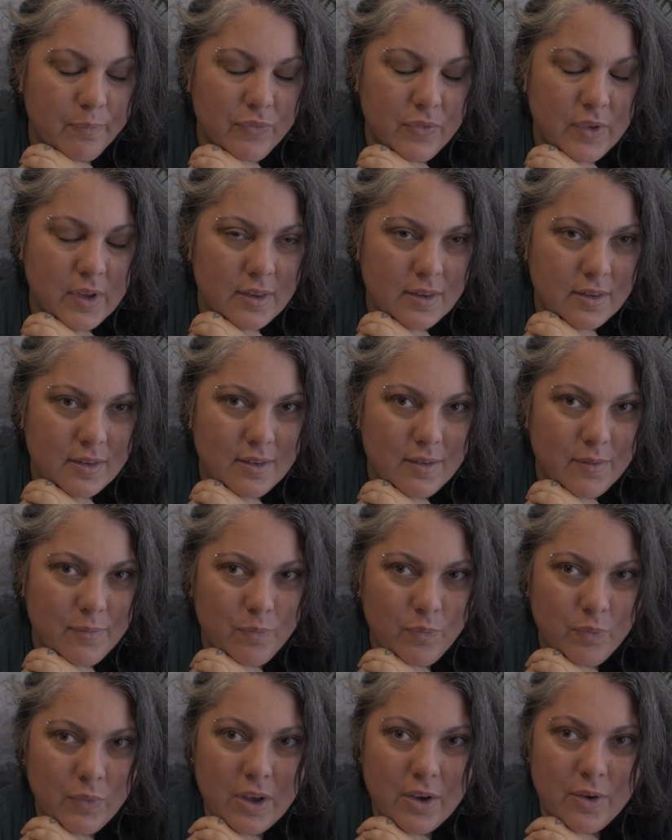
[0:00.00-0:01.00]
Just,
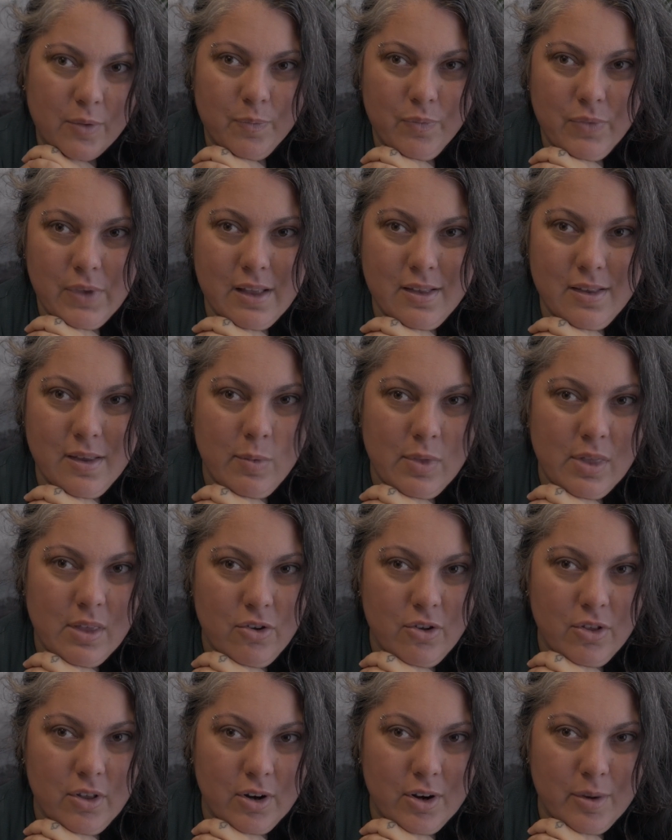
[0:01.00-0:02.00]
it's something
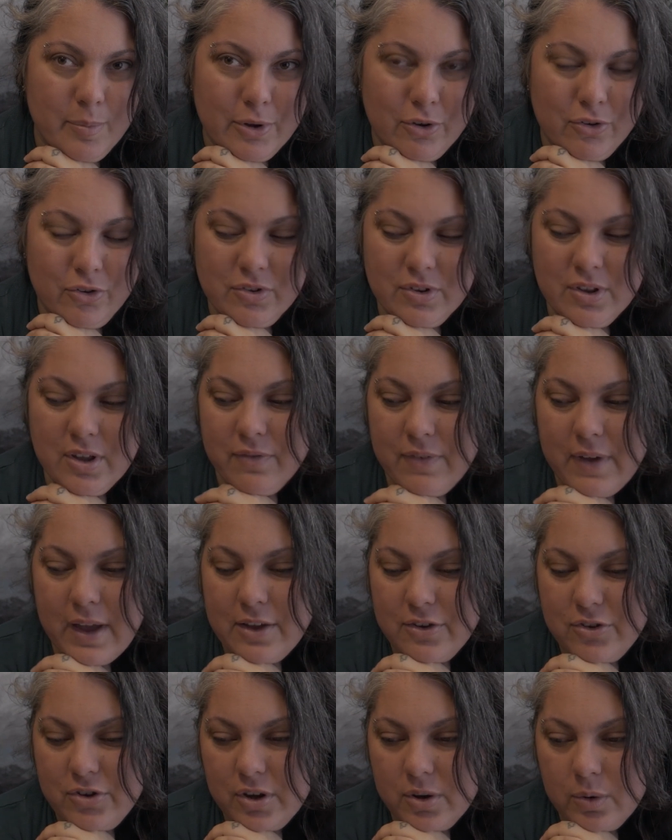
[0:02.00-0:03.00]
to learn about yourself
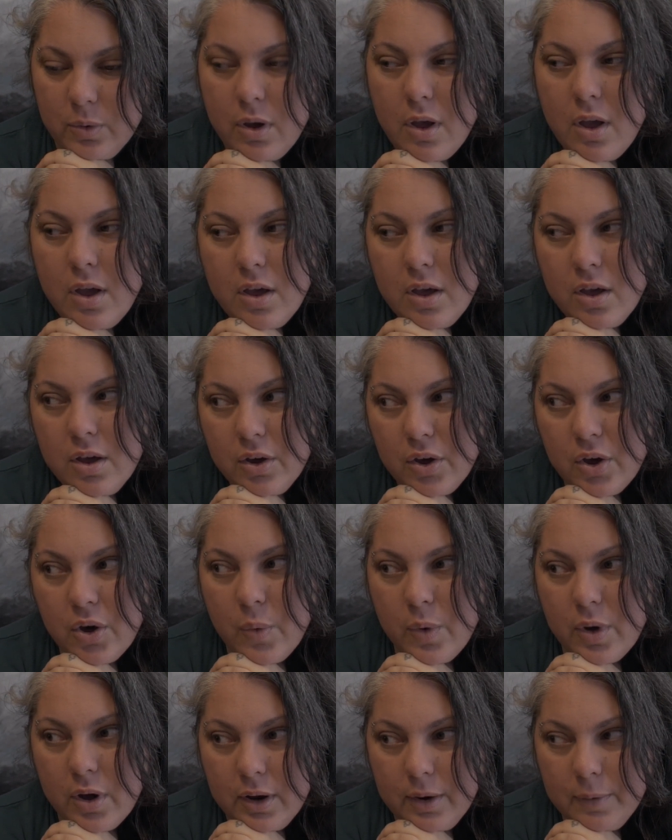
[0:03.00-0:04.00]
as you go
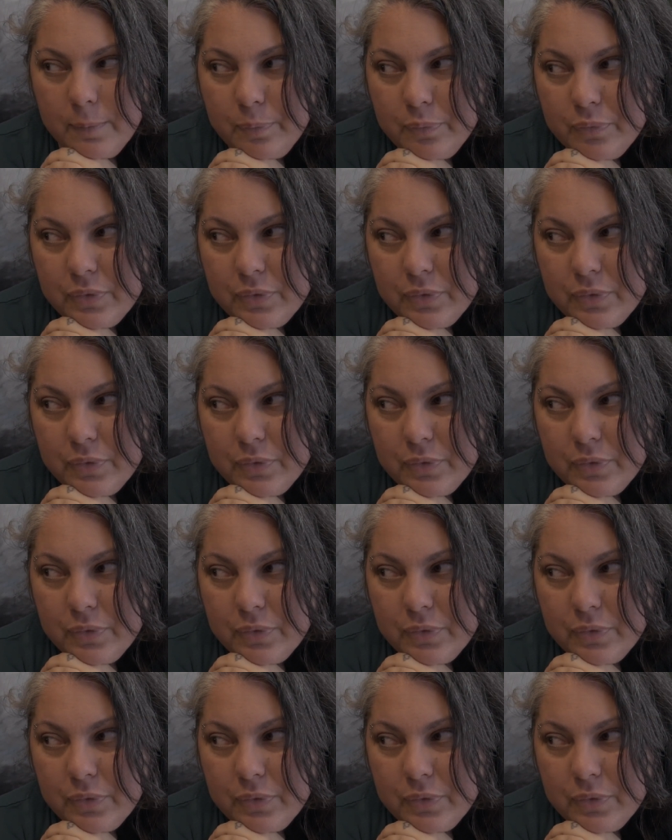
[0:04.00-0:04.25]
on.